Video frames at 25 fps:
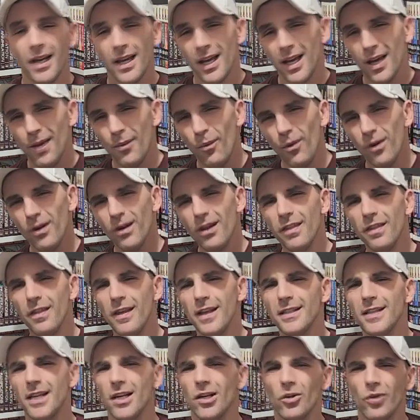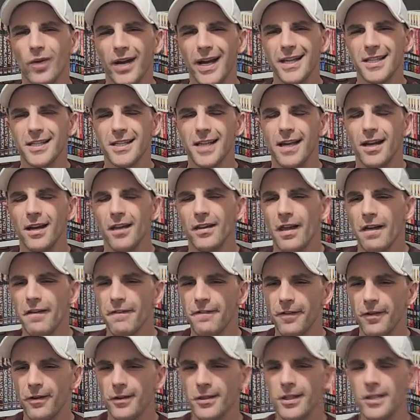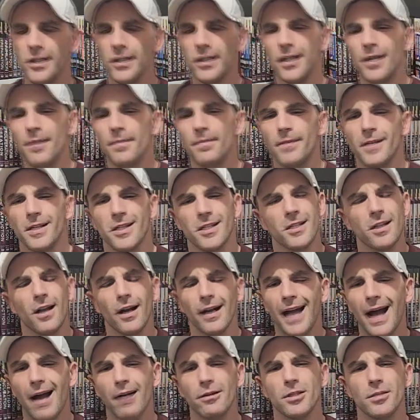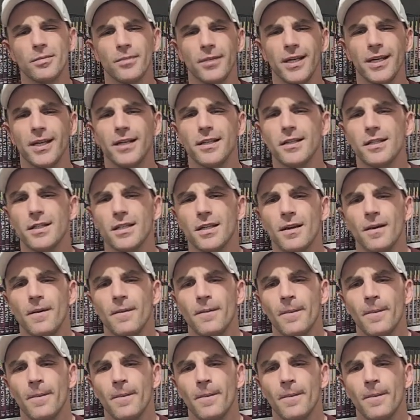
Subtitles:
And one of the things that Grant said on that first clip that stuck out to me is,